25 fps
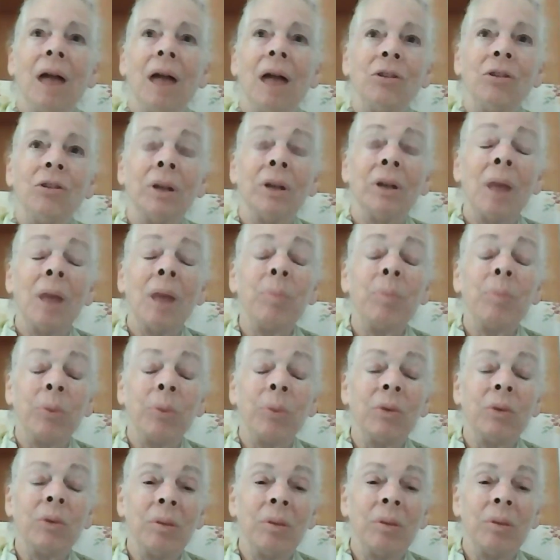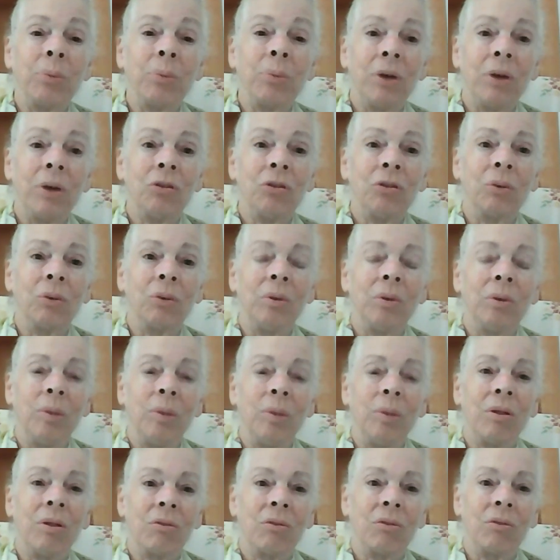And she kept putting pressure on
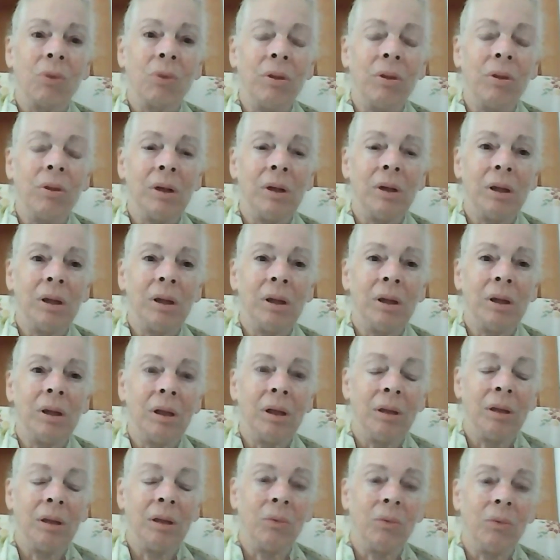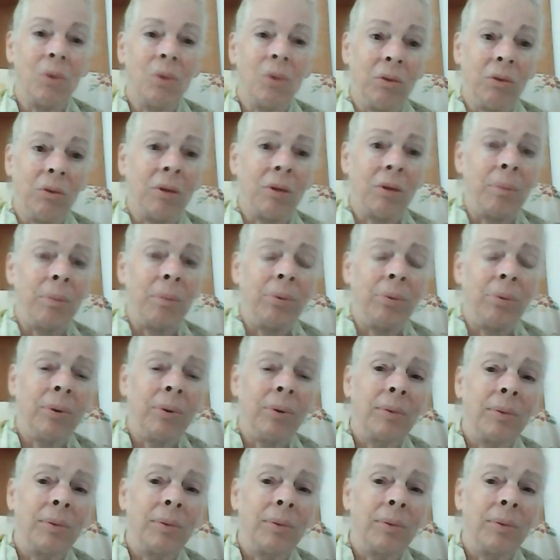me through the WhatsApp.